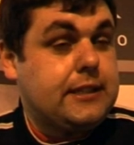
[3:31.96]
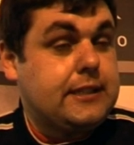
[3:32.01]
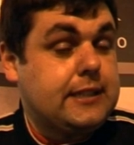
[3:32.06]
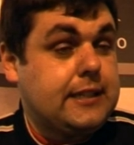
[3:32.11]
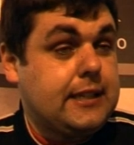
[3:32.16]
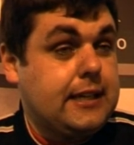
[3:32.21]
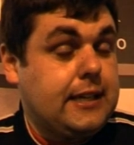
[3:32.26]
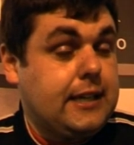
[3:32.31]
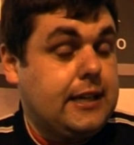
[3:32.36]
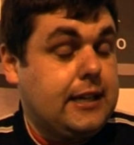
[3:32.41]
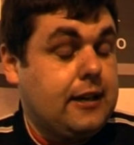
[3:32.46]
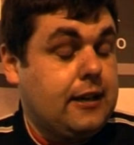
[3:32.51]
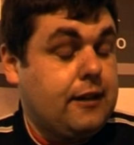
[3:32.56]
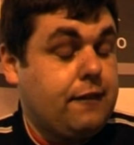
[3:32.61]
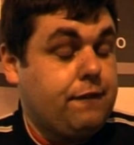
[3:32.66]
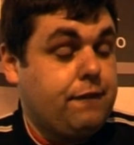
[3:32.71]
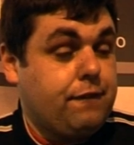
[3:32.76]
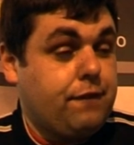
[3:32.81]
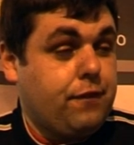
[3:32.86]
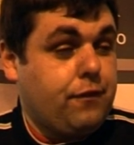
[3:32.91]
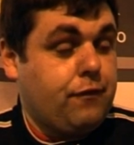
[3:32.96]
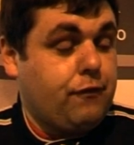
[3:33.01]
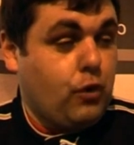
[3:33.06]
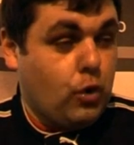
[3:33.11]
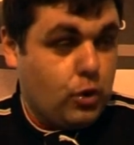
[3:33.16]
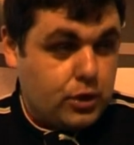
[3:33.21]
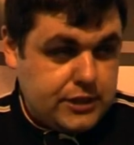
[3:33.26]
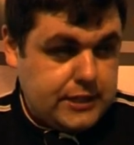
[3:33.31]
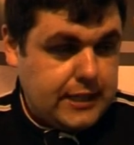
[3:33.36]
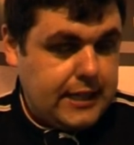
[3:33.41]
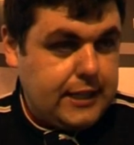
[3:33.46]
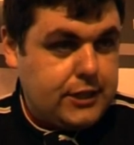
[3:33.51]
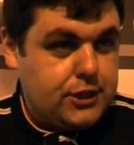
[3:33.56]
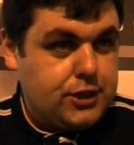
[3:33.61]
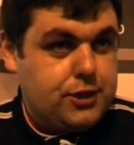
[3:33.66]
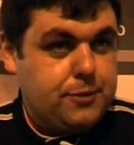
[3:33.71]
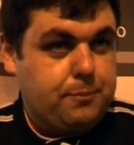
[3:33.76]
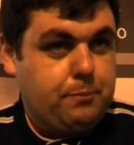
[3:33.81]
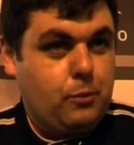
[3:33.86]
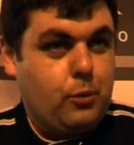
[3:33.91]
went into the 4th
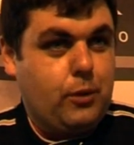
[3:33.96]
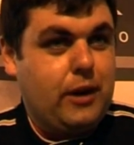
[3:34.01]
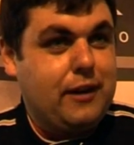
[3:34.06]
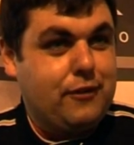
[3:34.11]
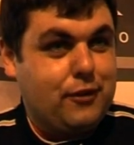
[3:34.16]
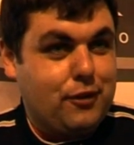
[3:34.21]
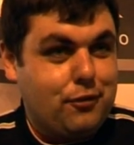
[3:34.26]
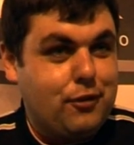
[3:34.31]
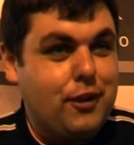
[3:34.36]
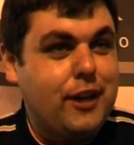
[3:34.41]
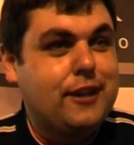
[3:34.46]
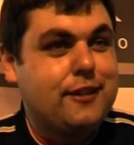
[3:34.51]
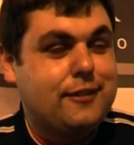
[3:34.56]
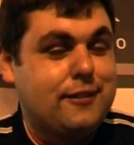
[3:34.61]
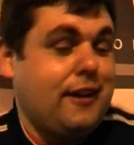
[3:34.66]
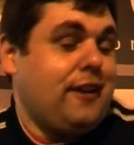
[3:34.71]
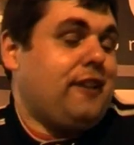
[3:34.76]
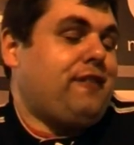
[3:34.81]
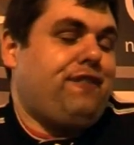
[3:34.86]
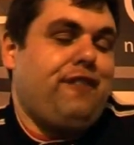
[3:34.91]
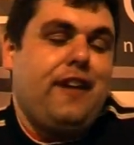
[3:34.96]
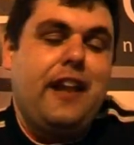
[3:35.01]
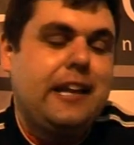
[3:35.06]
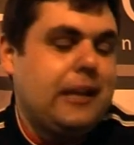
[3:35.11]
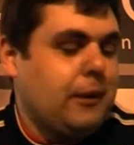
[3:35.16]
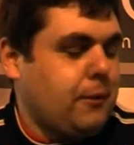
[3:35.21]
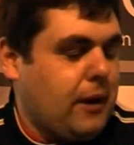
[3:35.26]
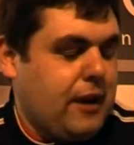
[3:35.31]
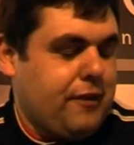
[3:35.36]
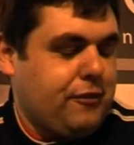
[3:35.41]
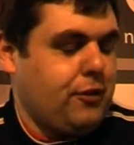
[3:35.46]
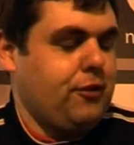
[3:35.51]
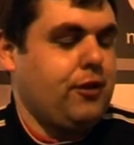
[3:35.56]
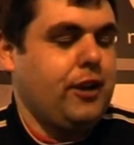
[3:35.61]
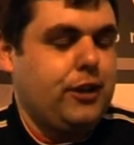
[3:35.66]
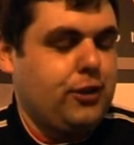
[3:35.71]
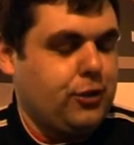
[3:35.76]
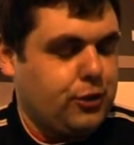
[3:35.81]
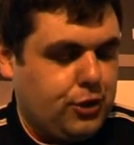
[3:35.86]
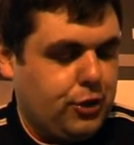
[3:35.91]
stage. We're having a right. It felt like we're
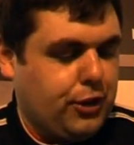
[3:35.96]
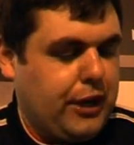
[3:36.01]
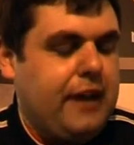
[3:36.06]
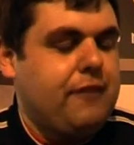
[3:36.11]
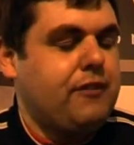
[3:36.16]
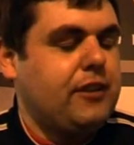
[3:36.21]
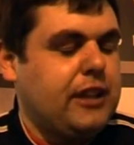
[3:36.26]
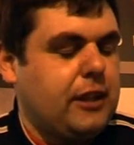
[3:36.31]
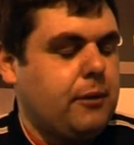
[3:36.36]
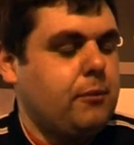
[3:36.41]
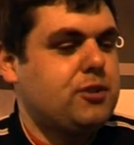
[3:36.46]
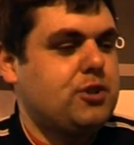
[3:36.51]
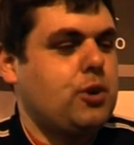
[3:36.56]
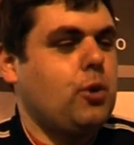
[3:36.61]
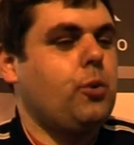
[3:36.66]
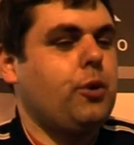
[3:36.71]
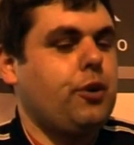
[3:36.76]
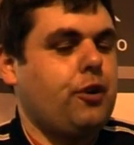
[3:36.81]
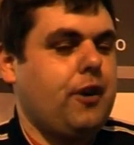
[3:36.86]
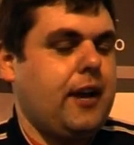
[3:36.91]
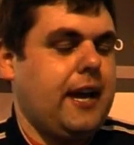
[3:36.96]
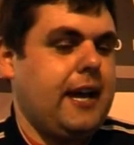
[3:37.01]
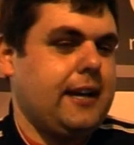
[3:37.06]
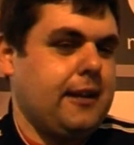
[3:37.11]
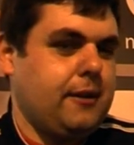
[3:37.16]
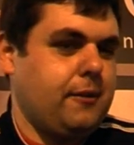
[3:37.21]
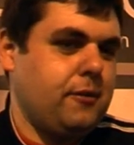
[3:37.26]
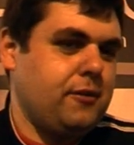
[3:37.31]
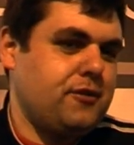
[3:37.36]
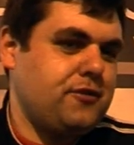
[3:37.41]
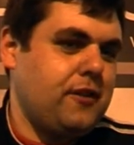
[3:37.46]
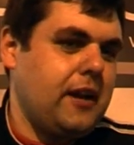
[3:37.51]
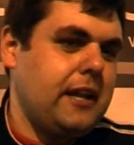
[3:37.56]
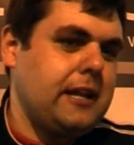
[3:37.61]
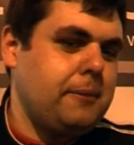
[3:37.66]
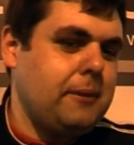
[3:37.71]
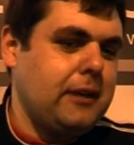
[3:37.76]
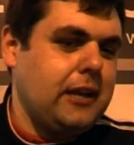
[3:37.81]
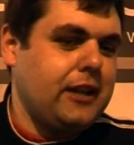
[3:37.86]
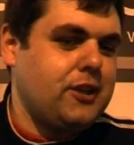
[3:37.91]
having a right good, but everything was going great, and
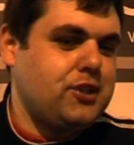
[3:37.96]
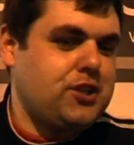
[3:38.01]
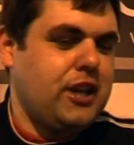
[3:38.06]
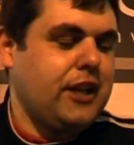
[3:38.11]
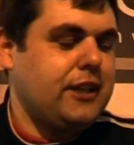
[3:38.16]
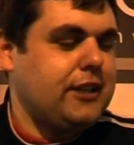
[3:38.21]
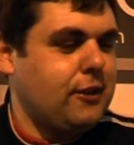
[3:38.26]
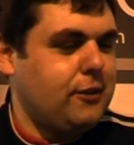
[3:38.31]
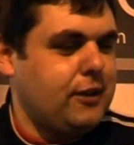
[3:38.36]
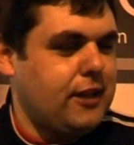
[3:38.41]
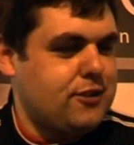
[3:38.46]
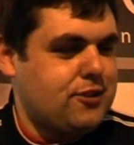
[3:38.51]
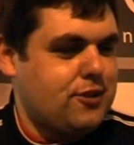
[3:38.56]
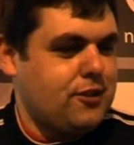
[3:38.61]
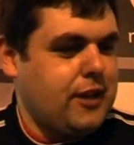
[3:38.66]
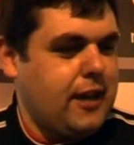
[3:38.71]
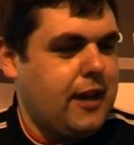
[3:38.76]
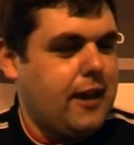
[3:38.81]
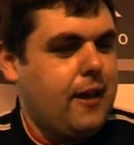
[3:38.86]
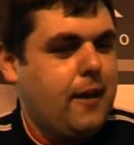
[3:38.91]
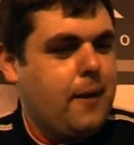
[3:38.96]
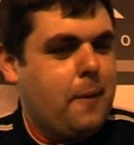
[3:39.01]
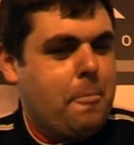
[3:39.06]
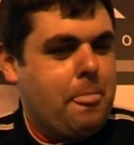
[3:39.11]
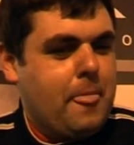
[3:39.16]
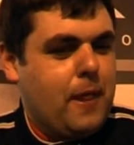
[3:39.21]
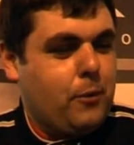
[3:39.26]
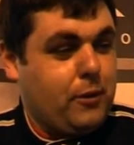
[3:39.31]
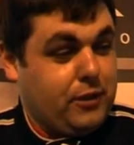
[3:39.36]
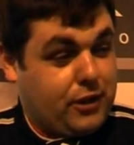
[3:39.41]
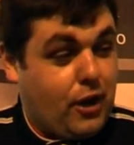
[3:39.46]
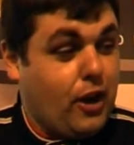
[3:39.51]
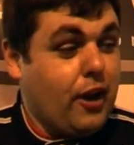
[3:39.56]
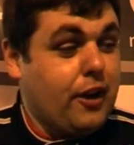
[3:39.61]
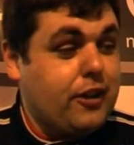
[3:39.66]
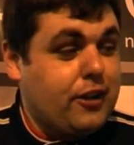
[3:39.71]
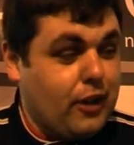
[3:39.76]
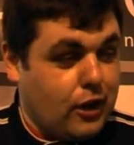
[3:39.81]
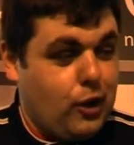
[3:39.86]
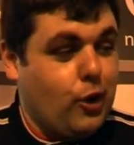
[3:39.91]
it felt a bit like shakedown yesterday. We
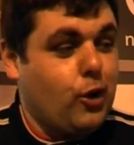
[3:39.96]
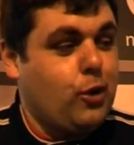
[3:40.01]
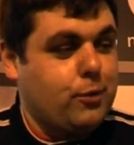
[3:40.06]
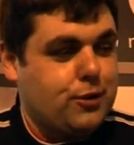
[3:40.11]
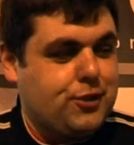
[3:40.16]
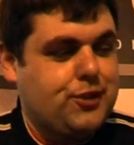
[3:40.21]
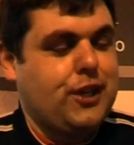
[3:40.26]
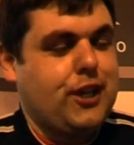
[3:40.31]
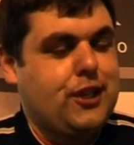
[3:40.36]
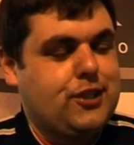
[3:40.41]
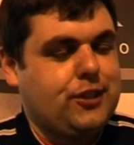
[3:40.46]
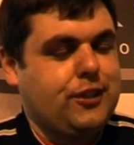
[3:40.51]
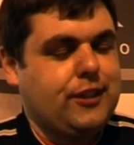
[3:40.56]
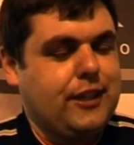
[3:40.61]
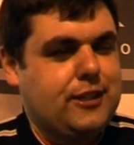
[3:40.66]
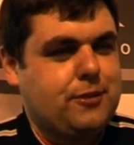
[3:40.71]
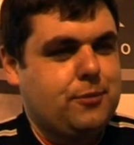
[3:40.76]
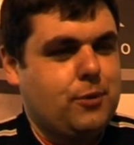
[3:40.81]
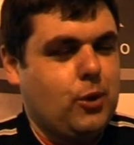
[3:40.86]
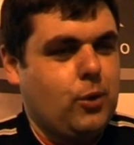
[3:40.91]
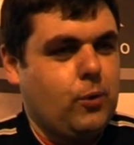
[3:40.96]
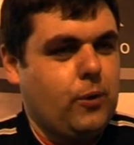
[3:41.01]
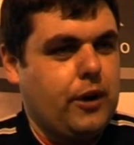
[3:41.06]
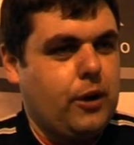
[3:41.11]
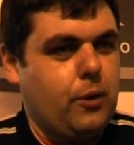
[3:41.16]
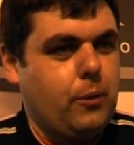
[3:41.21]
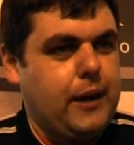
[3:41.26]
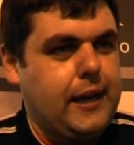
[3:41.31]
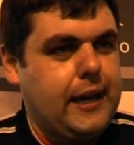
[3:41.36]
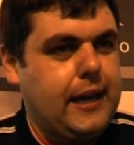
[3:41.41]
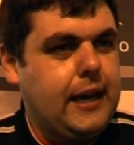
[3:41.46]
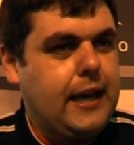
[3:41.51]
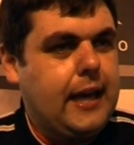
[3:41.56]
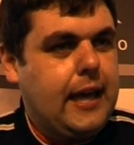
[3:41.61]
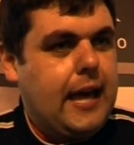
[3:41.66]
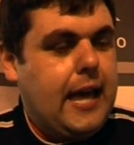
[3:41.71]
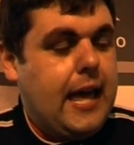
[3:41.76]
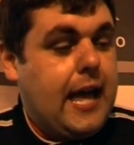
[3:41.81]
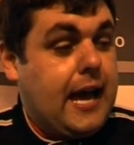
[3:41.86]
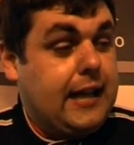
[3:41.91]
thought the look was changing, things were going our
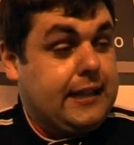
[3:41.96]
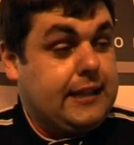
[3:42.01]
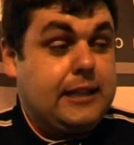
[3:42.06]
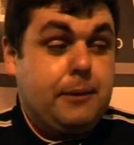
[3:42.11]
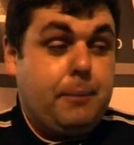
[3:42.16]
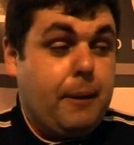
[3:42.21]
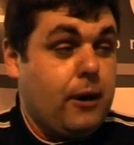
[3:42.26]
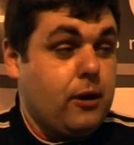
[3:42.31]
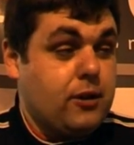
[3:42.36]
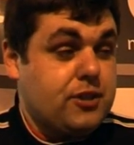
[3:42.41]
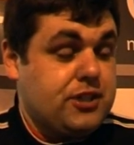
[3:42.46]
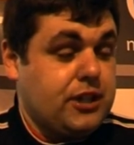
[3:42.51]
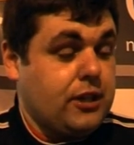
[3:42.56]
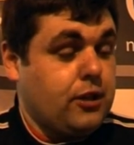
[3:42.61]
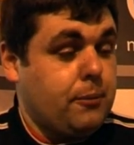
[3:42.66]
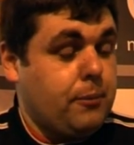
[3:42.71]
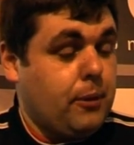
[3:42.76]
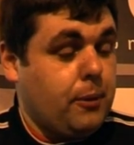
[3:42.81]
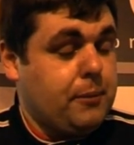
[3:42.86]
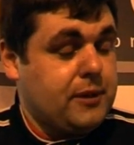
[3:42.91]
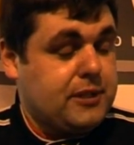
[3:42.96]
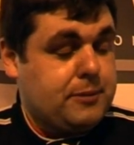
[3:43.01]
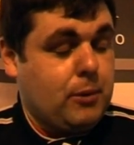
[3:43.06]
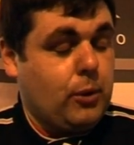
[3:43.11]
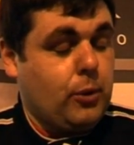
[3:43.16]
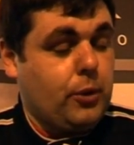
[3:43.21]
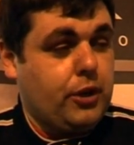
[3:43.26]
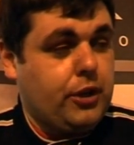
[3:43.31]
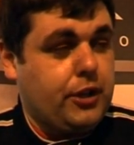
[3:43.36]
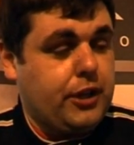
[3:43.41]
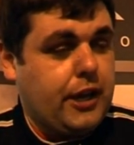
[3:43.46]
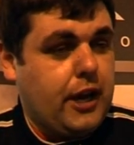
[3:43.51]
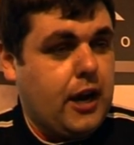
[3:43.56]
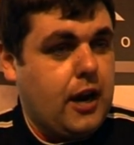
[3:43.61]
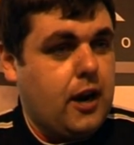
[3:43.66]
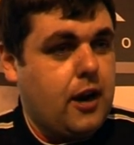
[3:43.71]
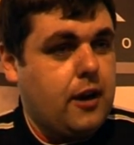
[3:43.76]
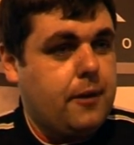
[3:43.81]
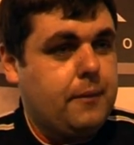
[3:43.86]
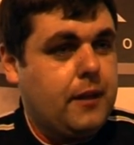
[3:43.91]
way, and then the power steering pump exploded in
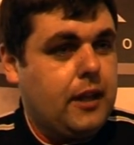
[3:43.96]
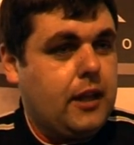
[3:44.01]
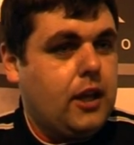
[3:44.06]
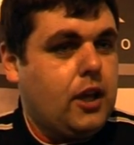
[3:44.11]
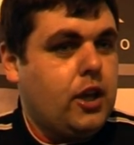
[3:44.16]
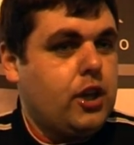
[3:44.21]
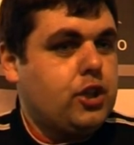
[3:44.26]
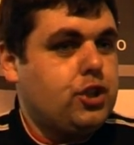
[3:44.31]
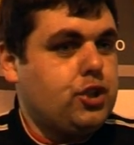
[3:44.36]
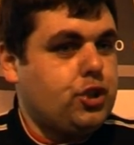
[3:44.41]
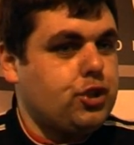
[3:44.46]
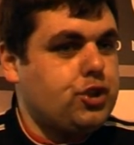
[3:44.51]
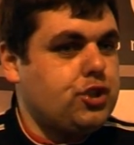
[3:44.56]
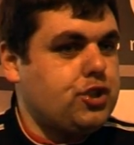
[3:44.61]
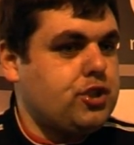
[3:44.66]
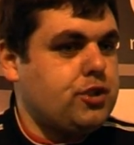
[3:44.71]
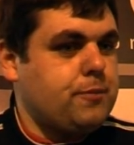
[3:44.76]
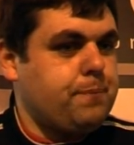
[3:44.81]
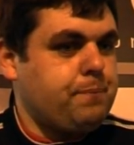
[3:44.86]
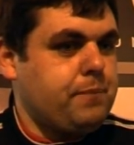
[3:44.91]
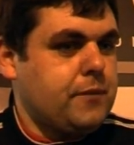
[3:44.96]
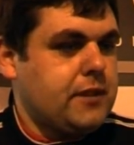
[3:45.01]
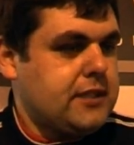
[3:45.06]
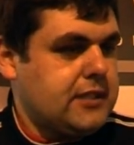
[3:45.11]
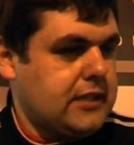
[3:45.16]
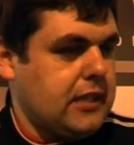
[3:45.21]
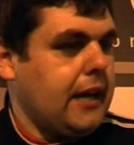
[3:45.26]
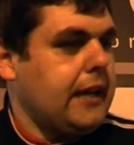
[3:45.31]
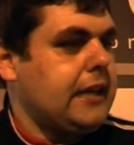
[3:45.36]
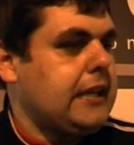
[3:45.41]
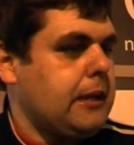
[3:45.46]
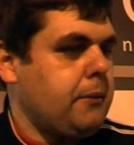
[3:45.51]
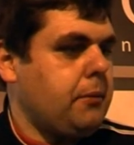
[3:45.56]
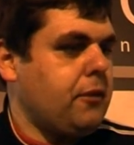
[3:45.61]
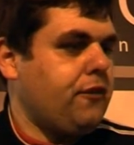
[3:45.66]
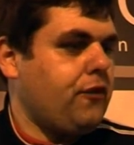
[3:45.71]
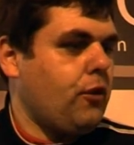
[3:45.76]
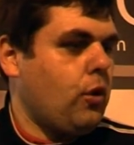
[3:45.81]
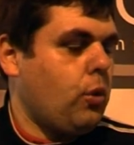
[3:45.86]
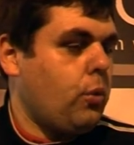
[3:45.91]
the car just
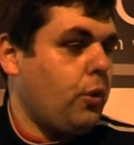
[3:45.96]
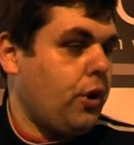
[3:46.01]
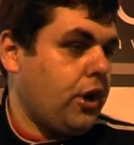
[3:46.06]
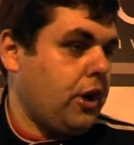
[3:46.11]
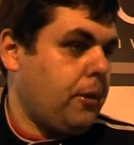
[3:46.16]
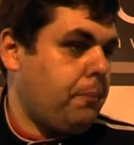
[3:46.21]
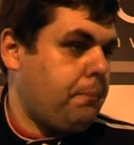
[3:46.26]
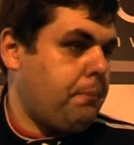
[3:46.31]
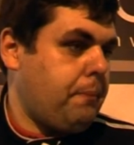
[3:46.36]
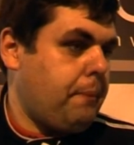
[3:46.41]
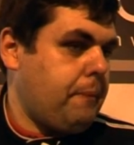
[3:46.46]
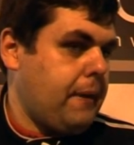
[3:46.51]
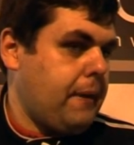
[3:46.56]
slightly before where